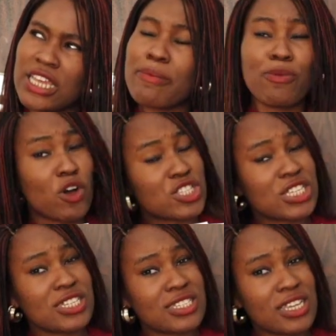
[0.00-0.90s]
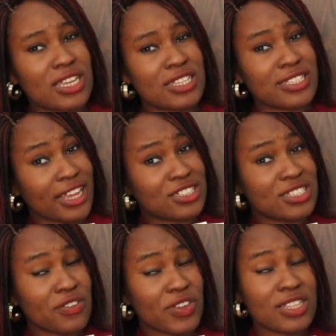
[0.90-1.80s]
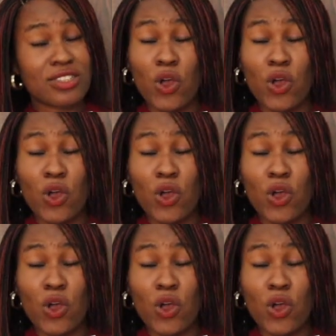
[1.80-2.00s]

important sections of it.